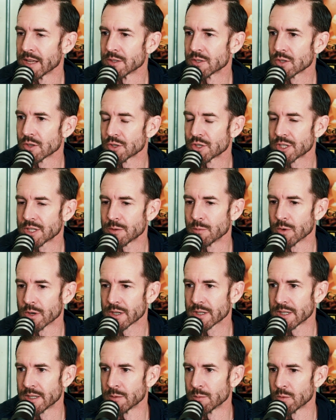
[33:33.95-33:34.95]
And so she
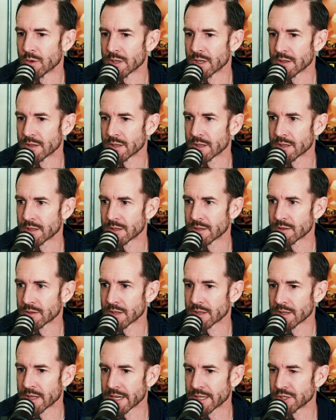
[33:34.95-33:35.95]
worked in one of
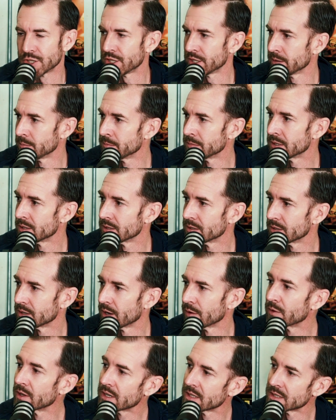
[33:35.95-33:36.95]
the like gyms
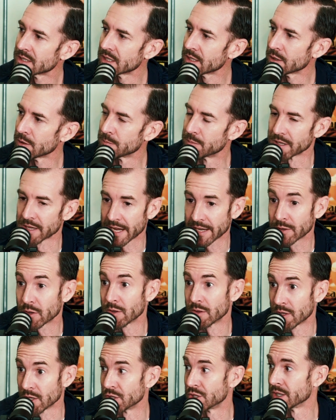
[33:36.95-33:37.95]
of the casino, but
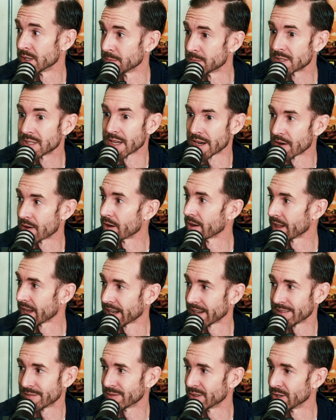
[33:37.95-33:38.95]
like the gyms there are
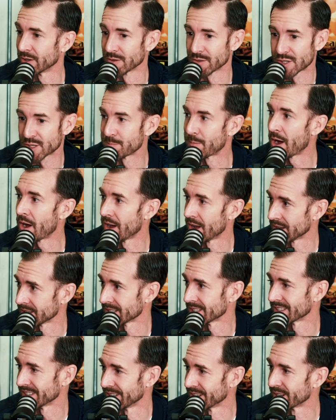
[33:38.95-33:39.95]
like,
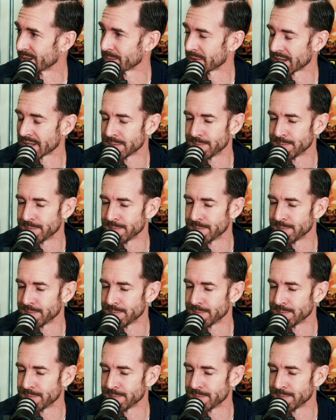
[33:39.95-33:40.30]
spas, you know what I mean?